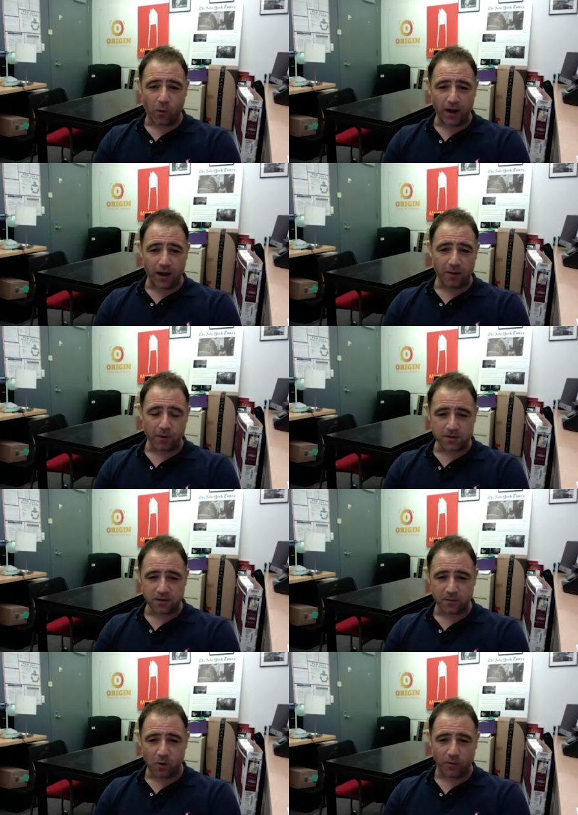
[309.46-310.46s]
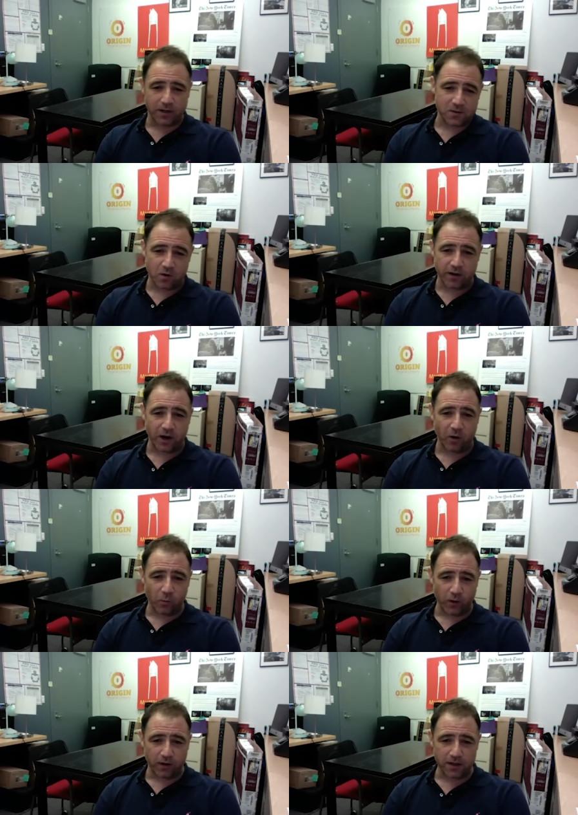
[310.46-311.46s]
a lot of buzz at the moment. He's over here
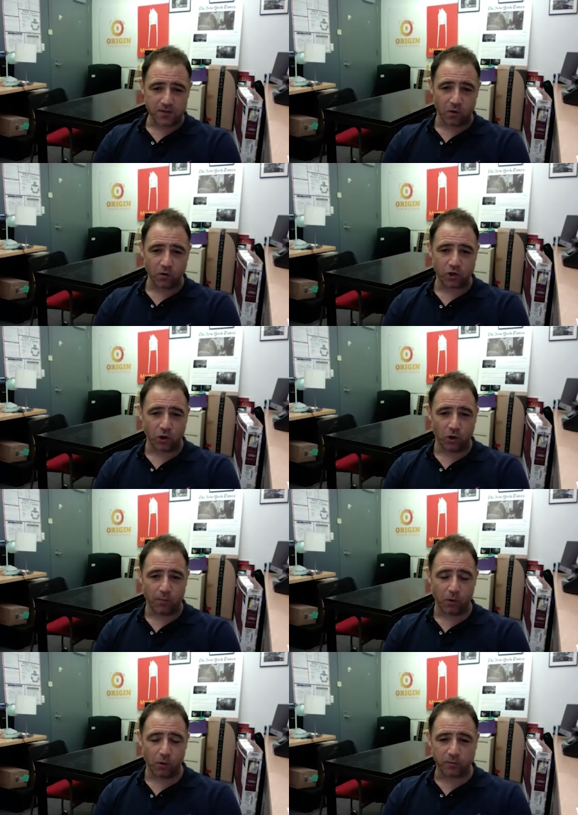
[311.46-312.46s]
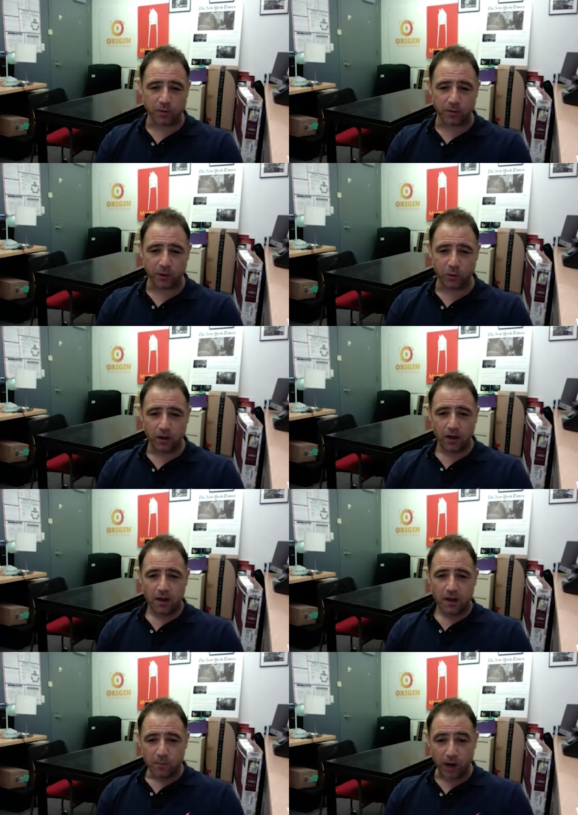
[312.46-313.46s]
with his own show, A Bolt from the Blue.
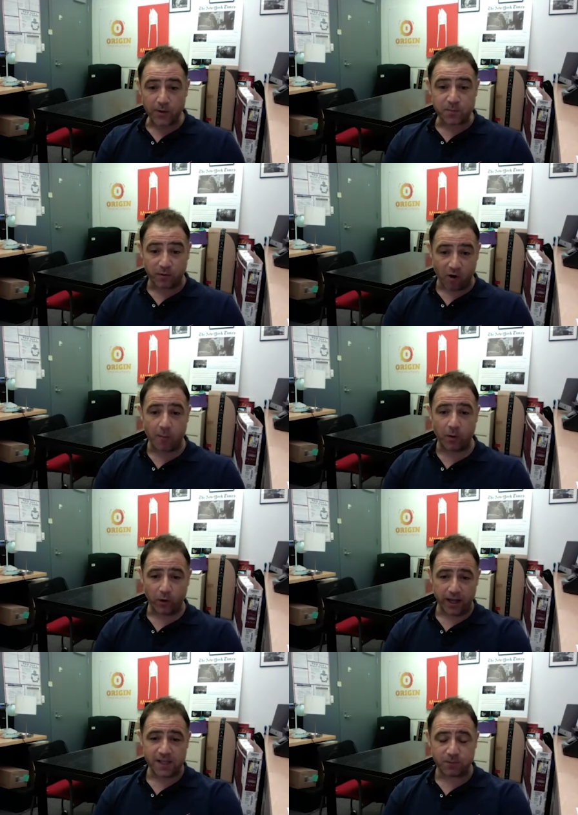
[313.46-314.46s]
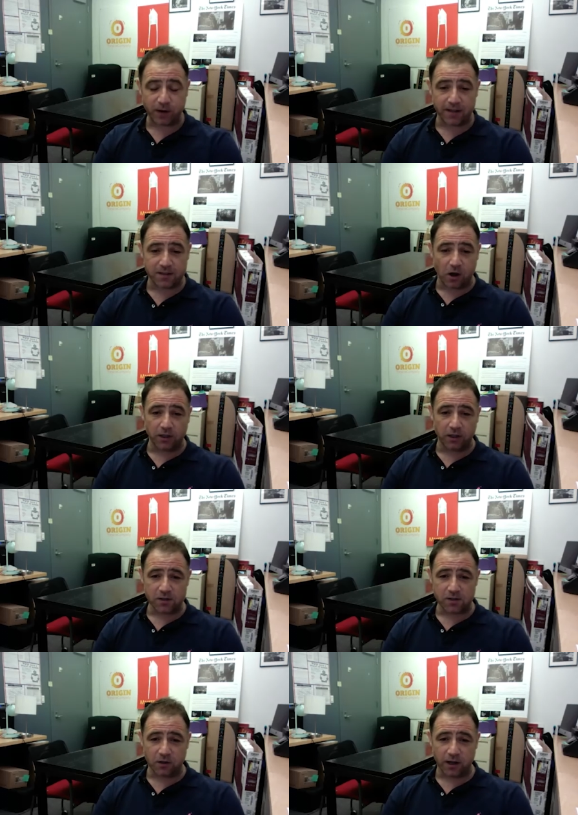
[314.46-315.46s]
But I was performing one of his plays called The
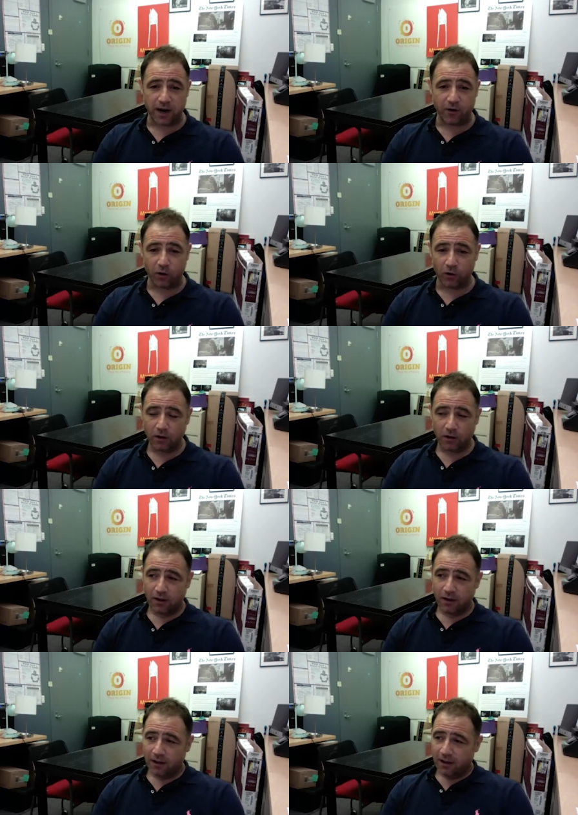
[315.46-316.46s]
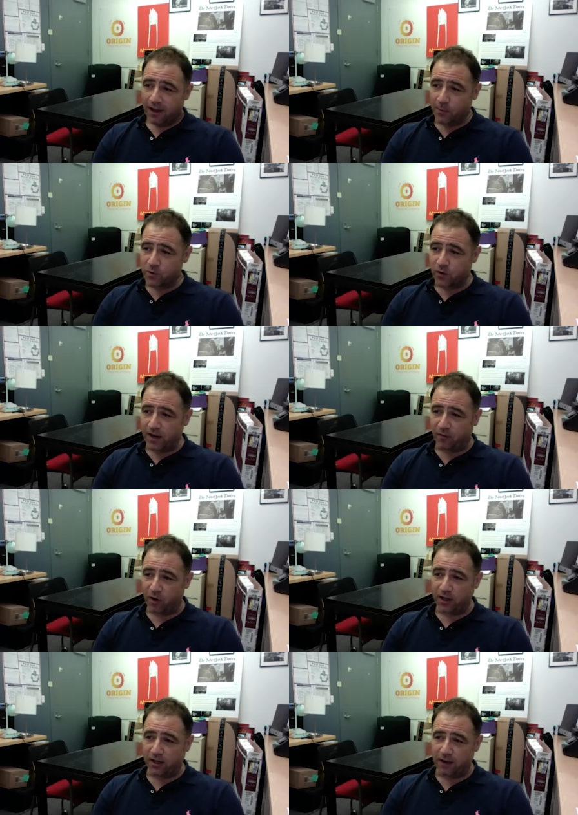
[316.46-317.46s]
Unsung Hero. And it was really
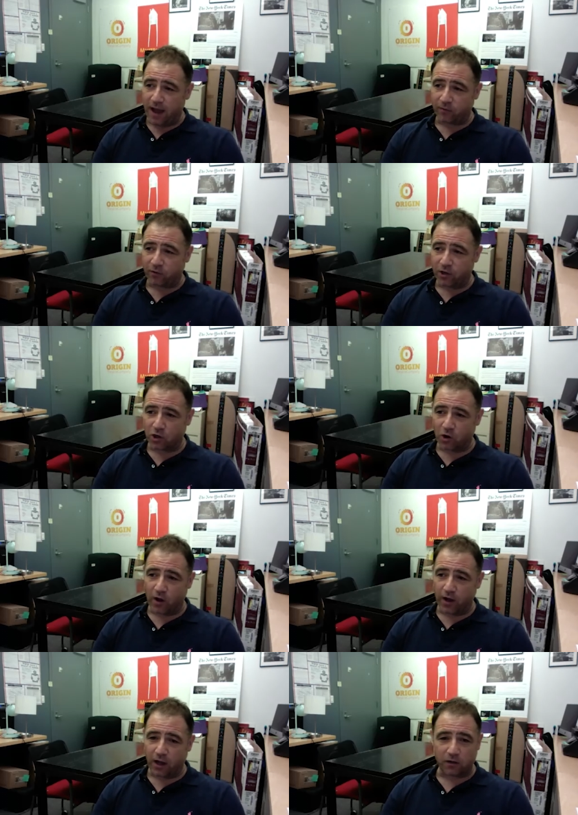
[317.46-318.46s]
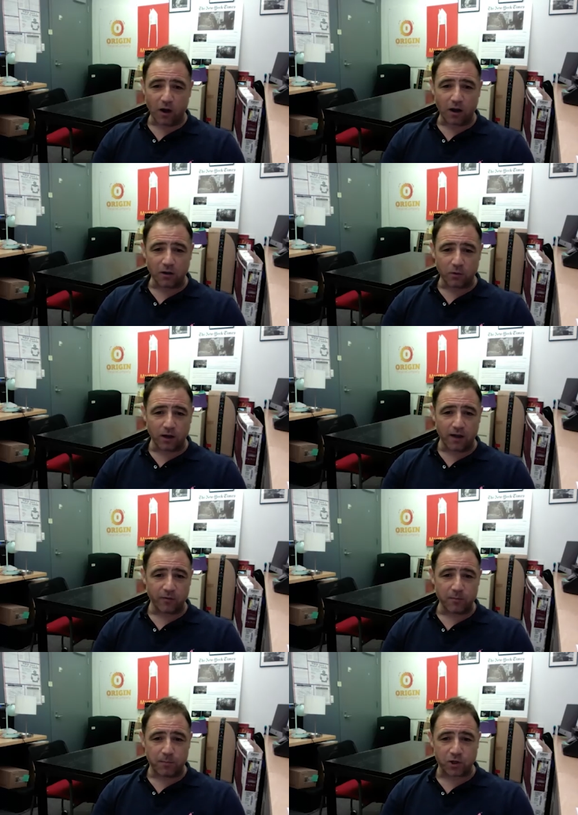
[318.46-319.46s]
funny. After the show, I got talking to a guy
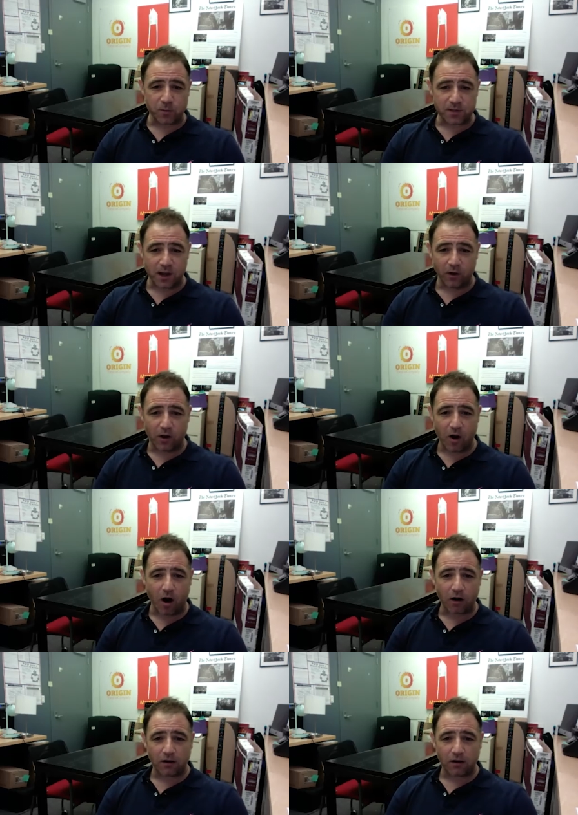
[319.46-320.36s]
from Bishopstown in Cork,